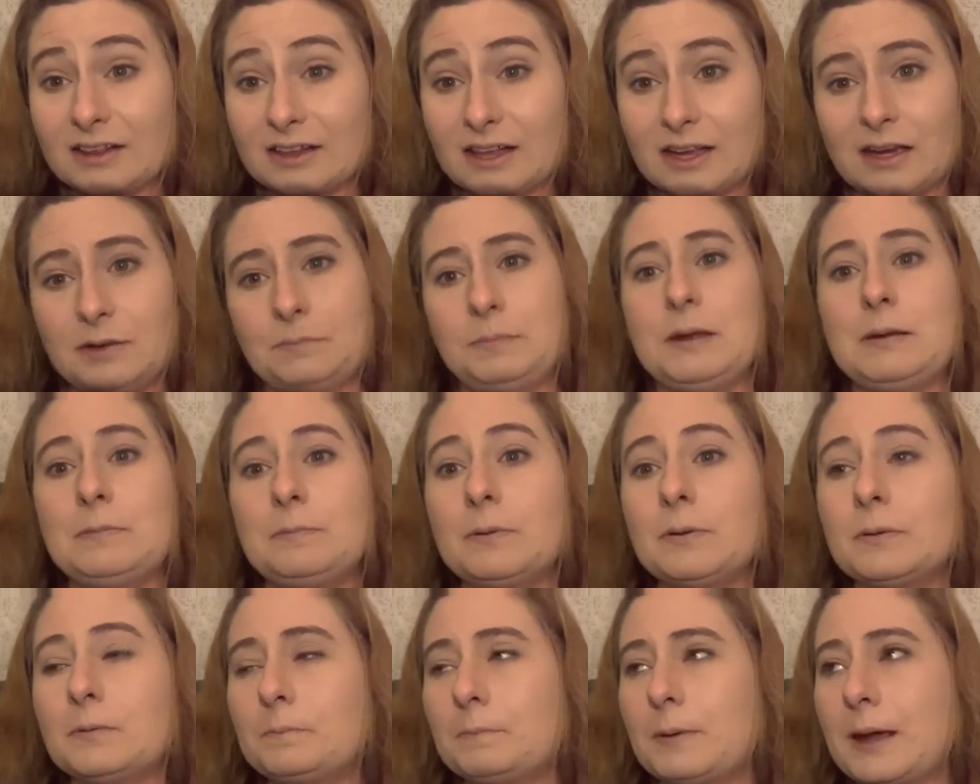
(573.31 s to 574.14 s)
Like
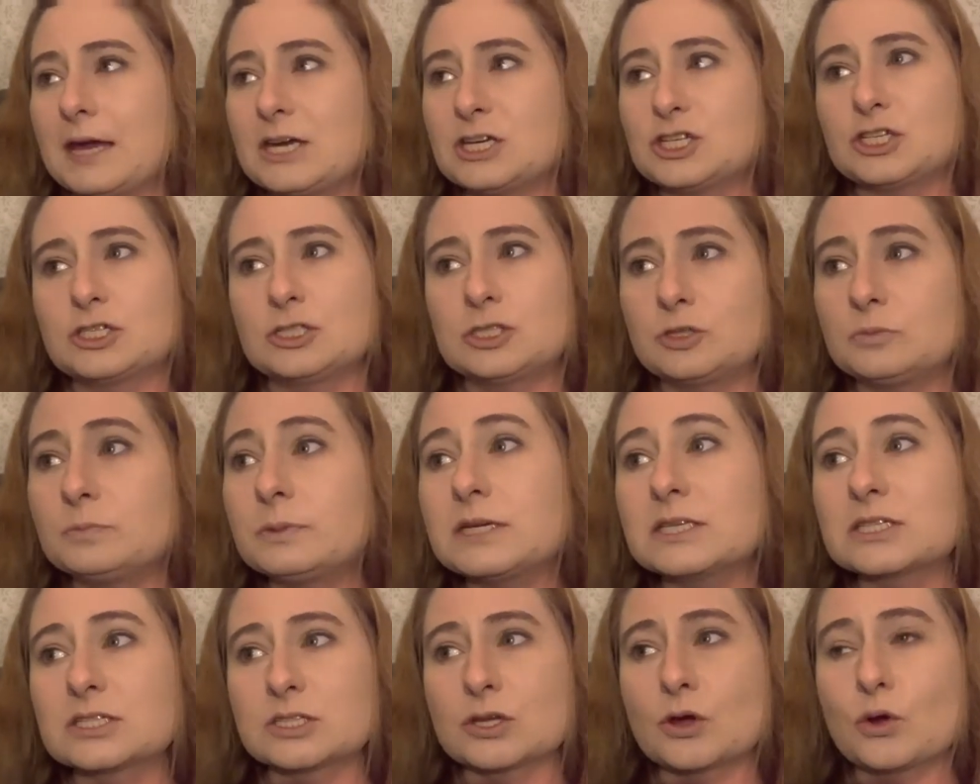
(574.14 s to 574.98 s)
people, patients would
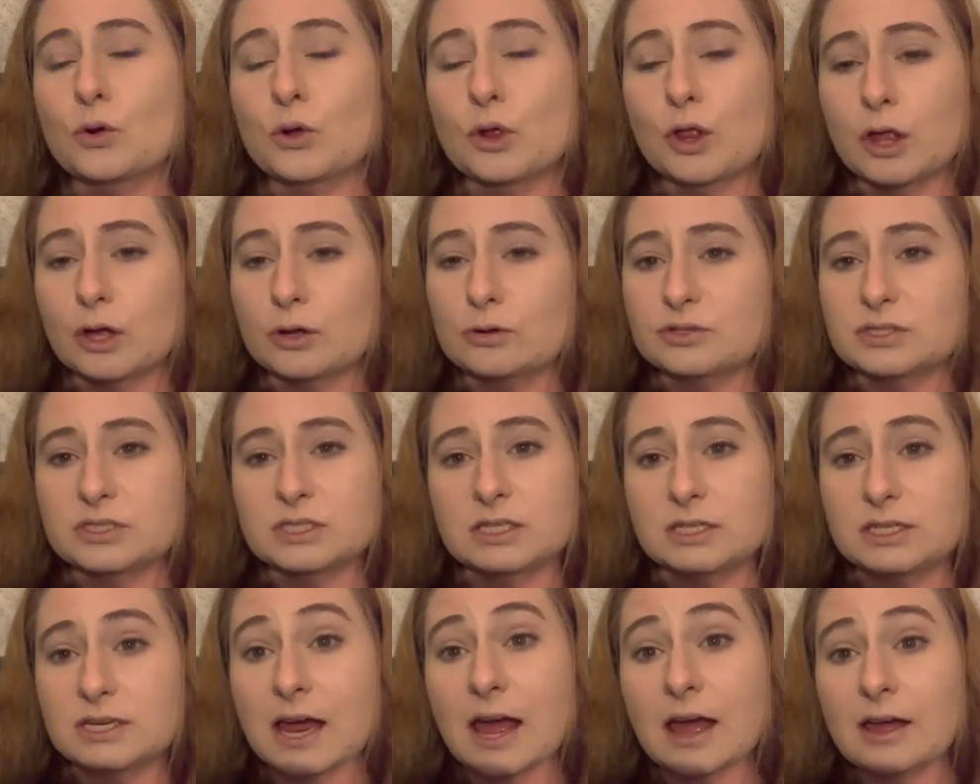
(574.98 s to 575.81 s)
be so close
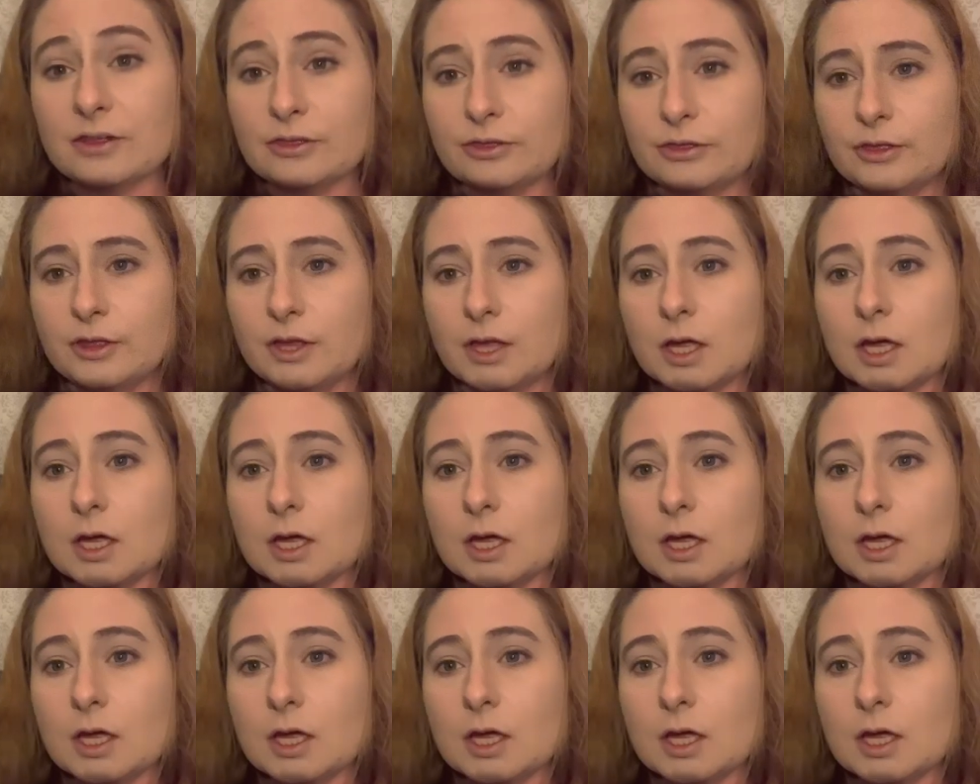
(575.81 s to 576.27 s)
to death.